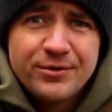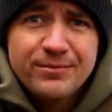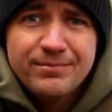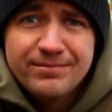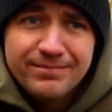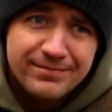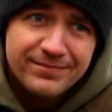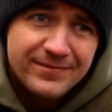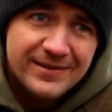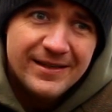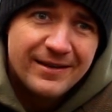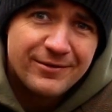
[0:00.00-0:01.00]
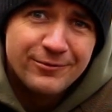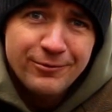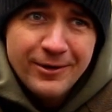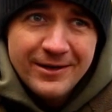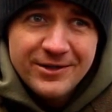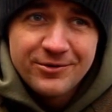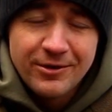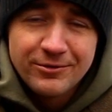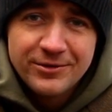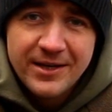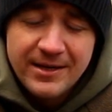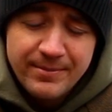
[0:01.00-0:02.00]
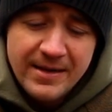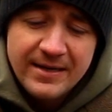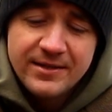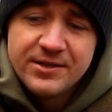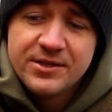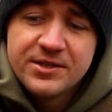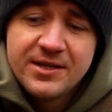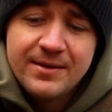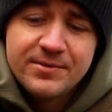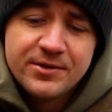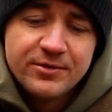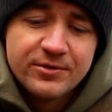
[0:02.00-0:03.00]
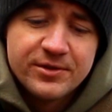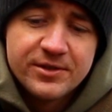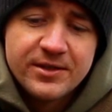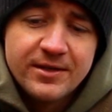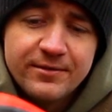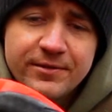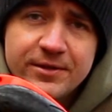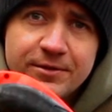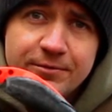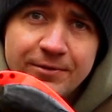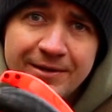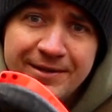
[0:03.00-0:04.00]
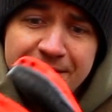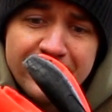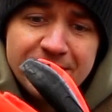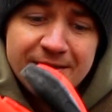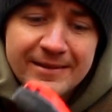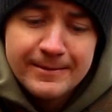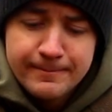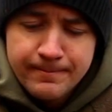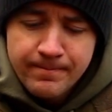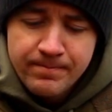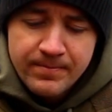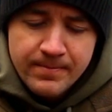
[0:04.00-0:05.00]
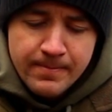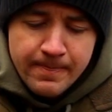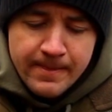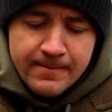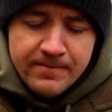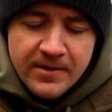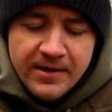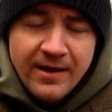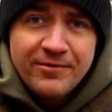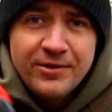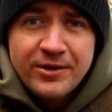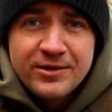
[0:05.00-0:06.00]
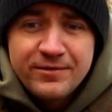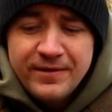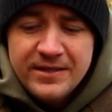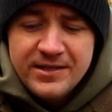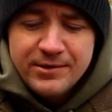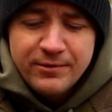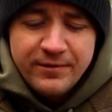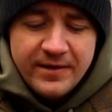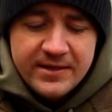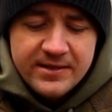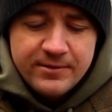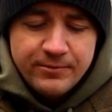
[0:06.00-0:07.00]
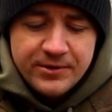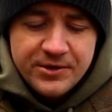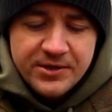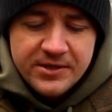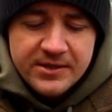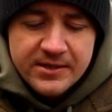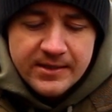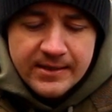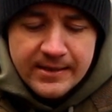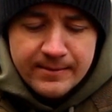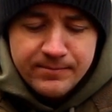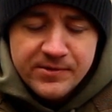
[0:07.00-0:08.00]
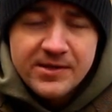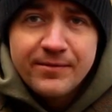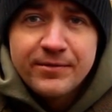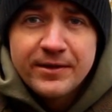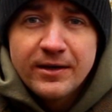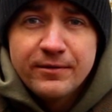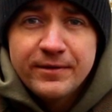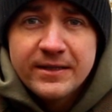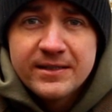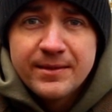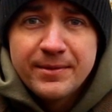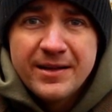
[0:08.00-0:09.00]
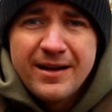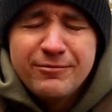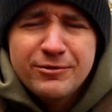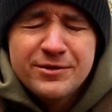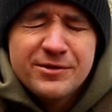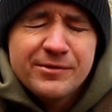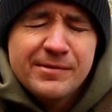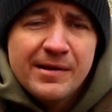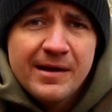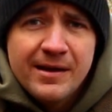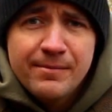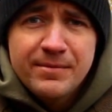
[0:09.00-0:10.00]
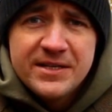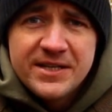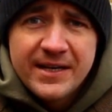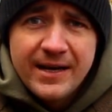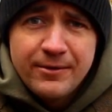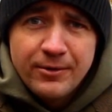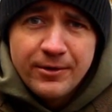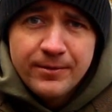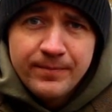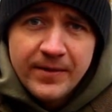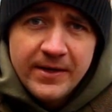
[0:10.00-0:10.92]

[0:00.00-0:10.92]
and you have to really struggle to get it back. It just skips across the surface really nicely. Another nice feature of this, which is something I think some of the other ones are missing out on,